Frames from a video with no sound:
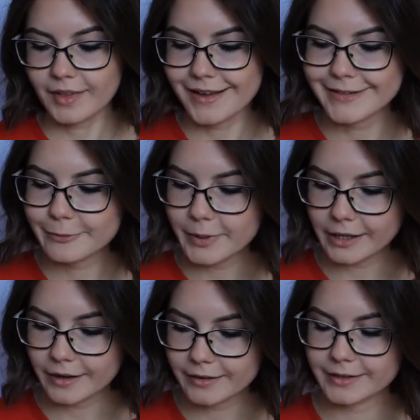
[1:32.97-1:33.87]
It's
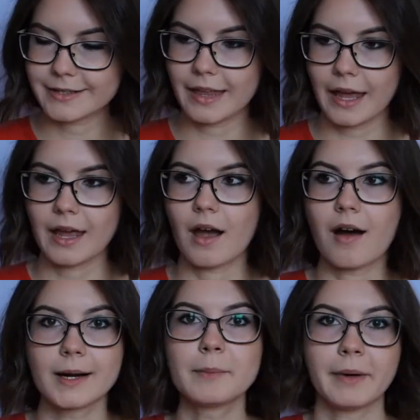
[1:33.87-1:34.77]
because they
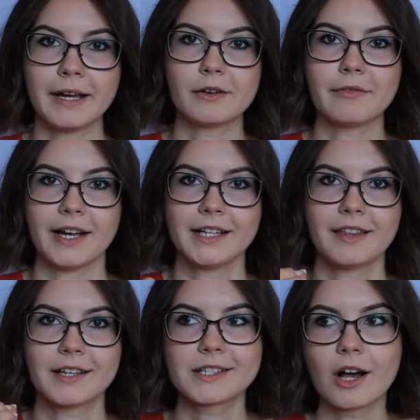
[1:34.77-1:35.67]
aren't made of
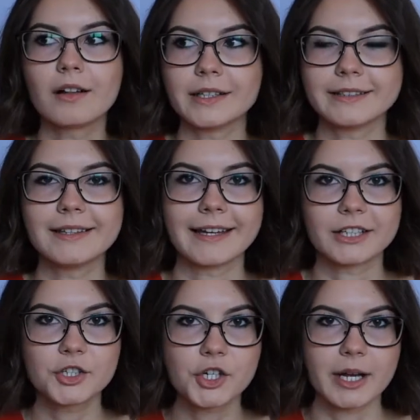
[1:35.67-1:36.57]
anything solid like a
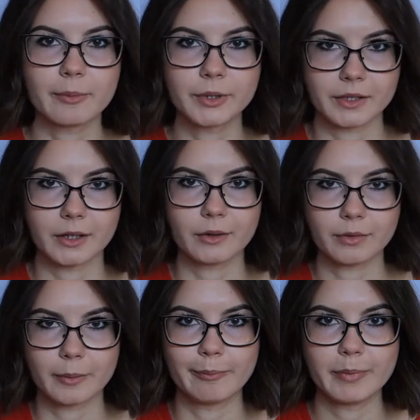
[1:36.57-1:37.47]
chip, you know,
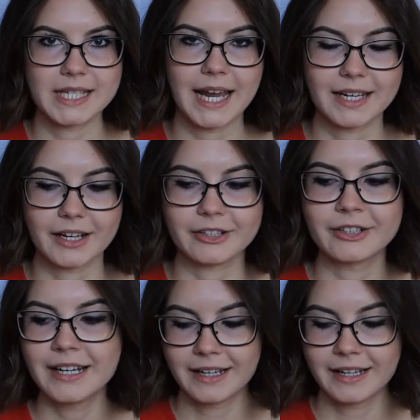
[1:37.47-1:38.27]
from potato.